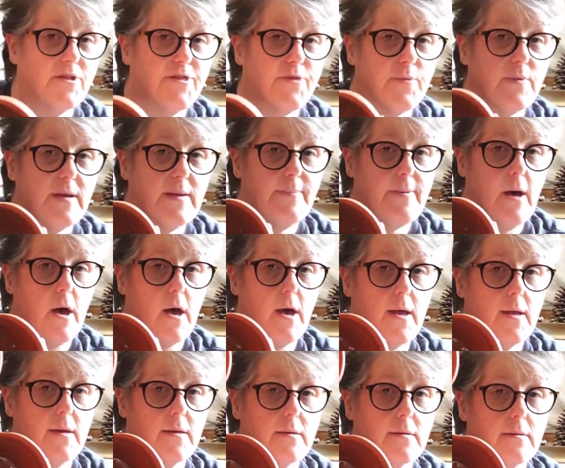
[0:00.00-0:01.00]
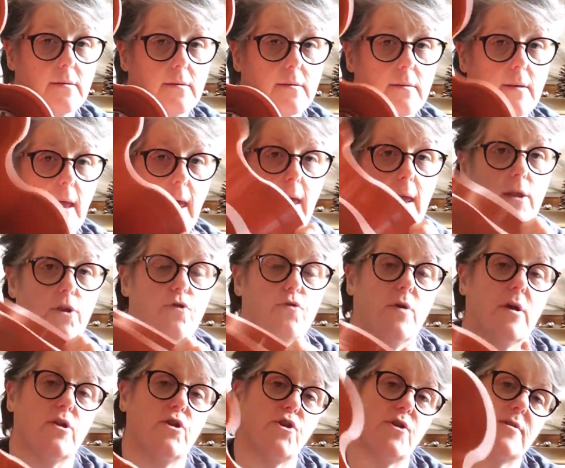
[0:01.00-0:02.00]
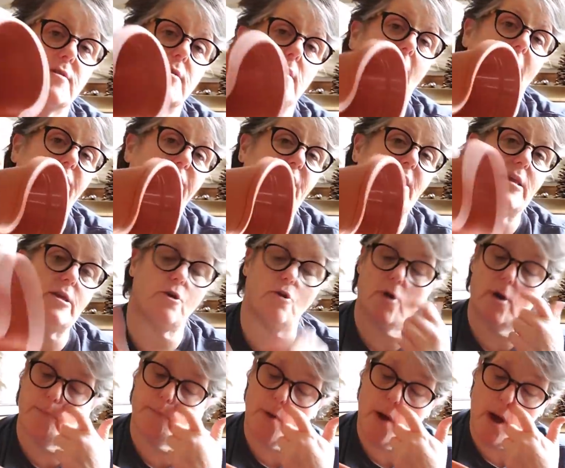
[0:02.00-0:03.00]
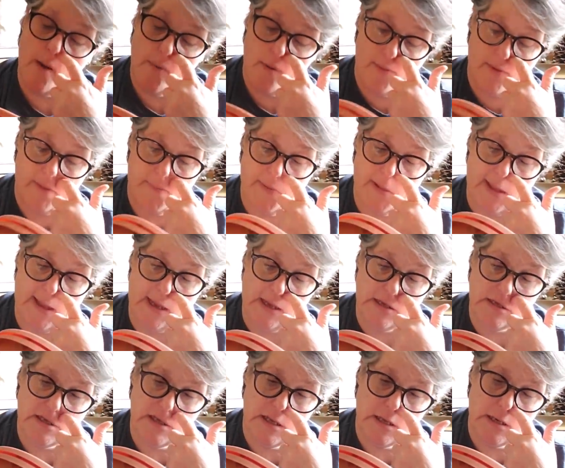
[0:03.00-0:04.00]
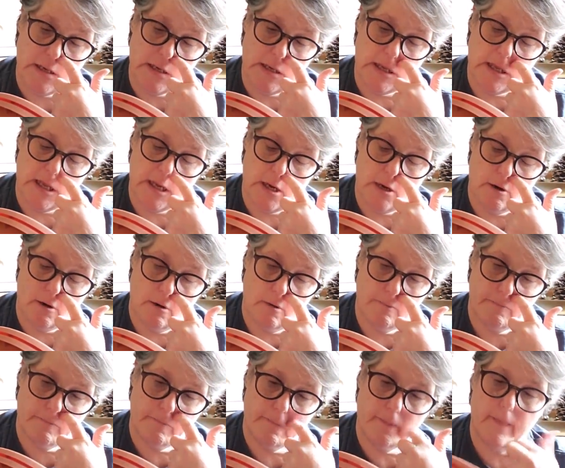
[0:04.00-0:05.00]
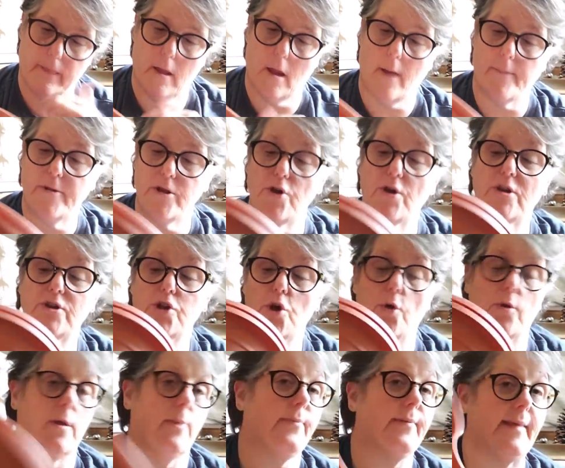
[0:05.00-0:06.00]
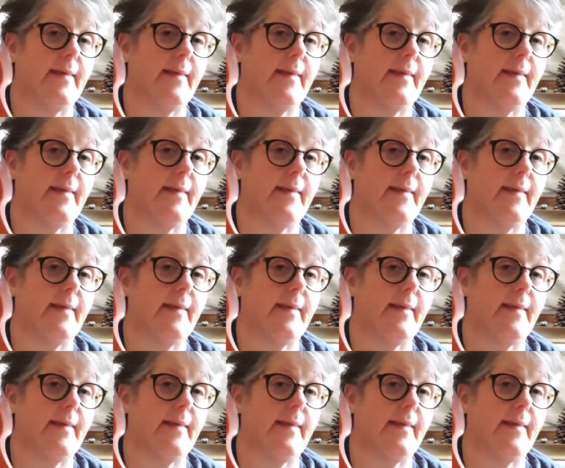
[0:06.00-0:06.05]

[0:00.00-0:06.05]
a 3-pot, and you can just, I think you could probably plant in here. I mean, you could totally